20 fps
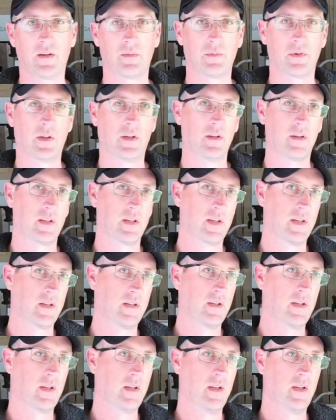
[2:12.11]
I'm
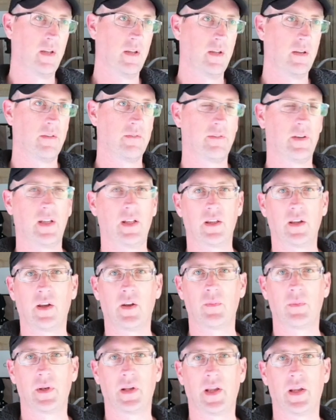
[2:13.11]
targeting fairly
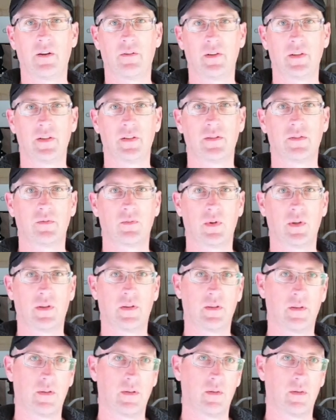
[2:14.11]
open areas with